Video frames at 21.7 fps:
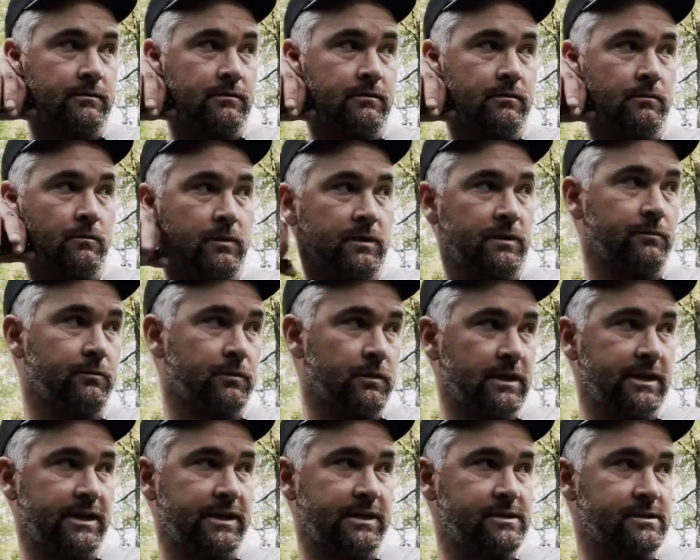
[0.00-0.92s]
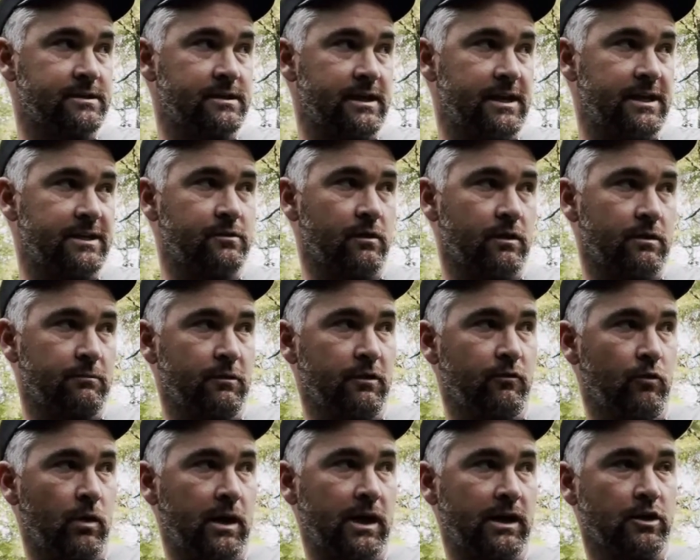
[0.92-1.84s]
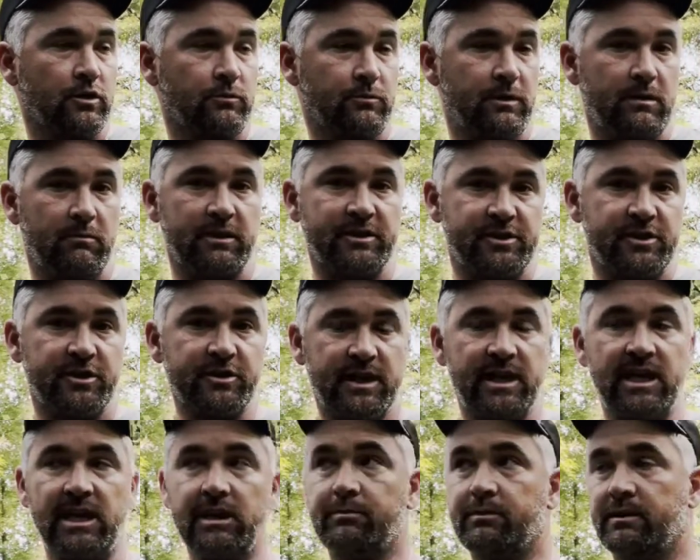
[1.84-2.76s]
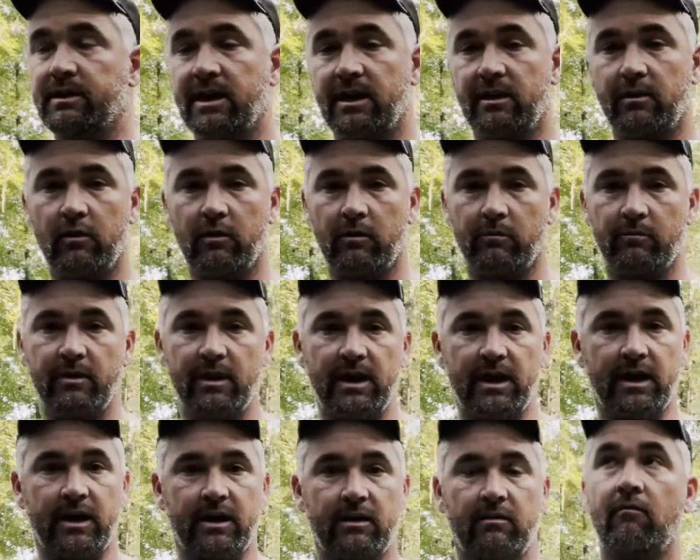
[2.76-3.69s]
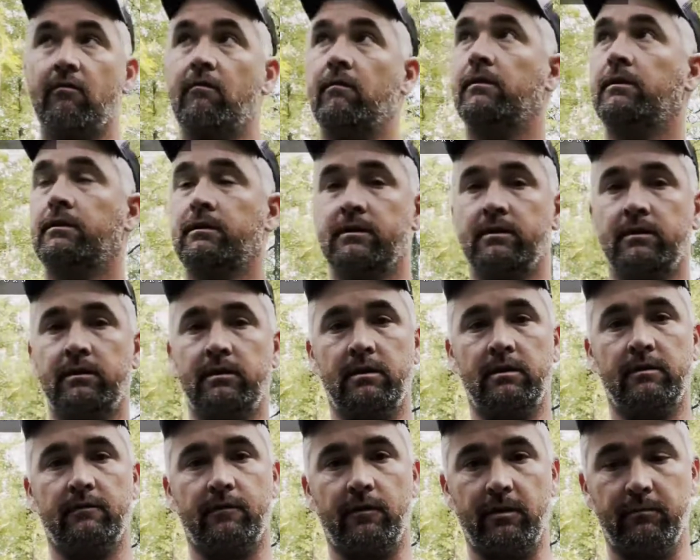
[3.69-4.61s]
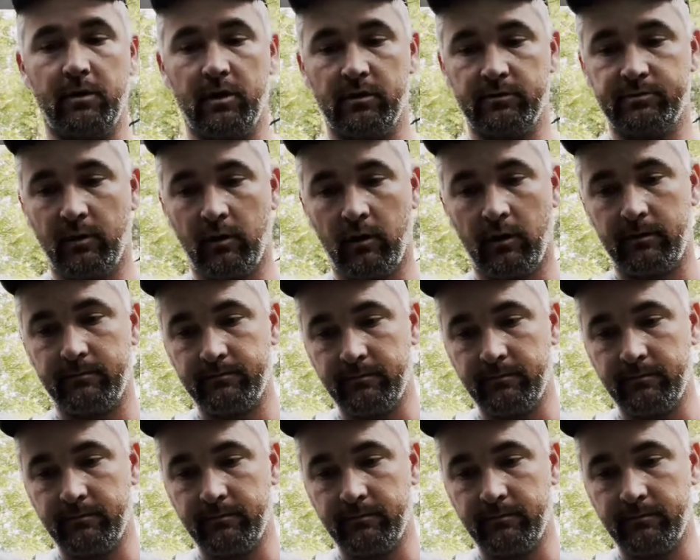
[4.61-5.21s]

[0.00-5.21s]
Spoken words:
when you release, it's going to move away a little bit, but you're keeping that arm there for the most part.